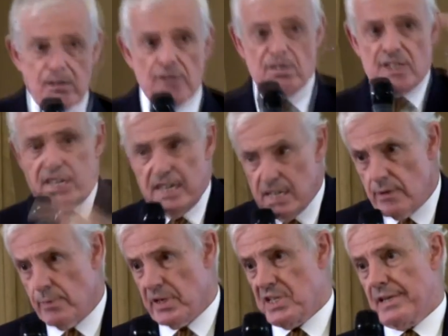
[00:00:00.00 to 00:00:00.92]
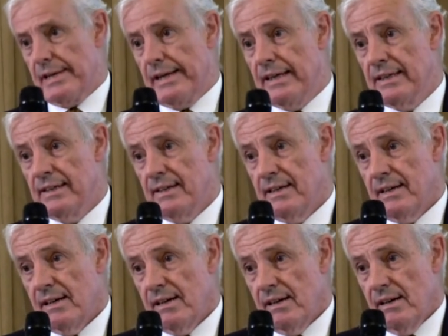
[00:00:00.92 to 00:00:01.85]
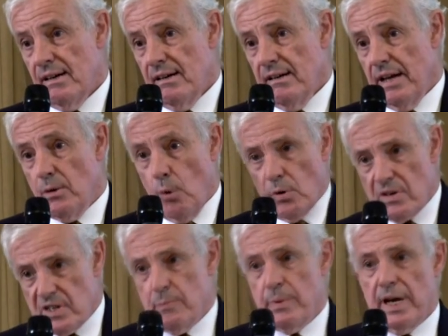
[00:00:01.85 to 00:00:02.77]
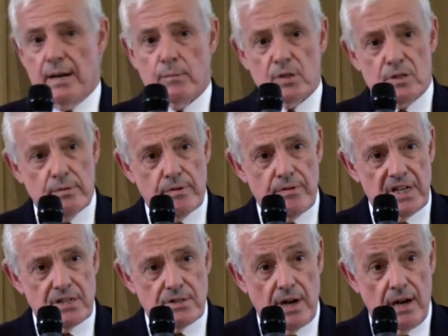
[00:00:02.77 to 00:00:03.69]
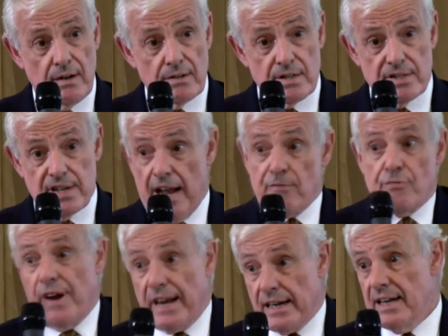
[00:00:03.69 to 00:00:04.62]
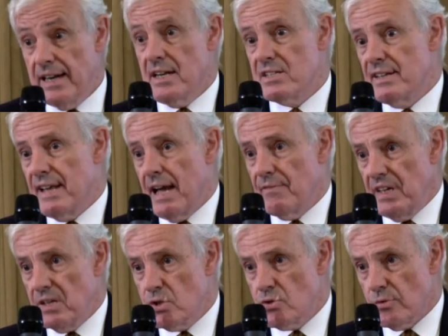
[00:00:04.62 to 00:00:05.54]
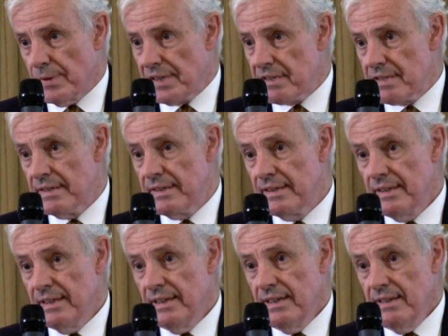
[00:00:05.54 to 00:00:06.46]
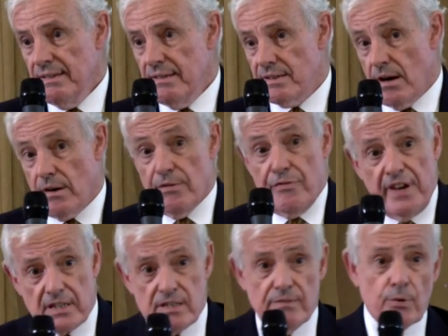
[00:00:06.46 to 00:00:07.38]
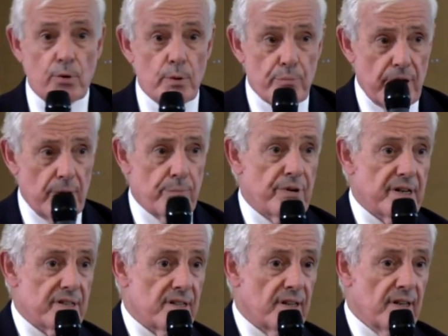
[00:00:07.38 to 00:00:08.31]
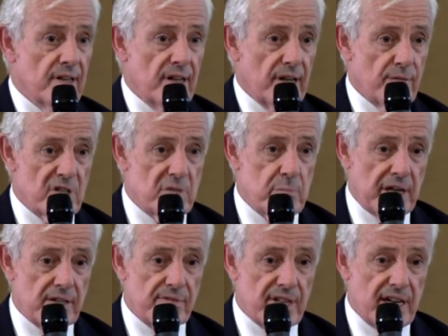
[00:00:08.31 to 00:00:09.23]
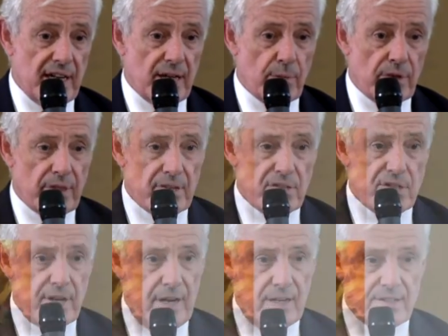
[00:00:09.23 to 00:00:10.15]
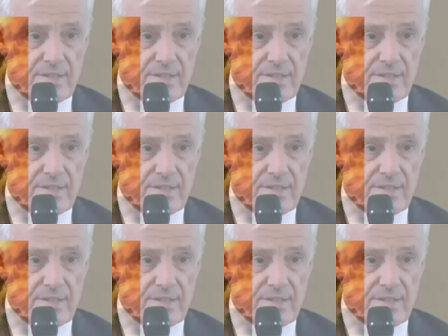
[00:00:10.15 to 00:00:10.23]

continuously in order to be able to address challenges and, frankly, doesn't have instruments that are effective or appropriate in respect of dealing with those challenges.